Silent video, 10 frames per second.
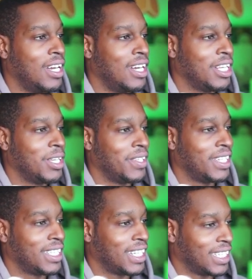You would hit
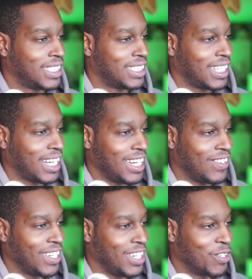this and you
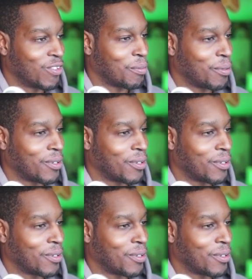hit New Report.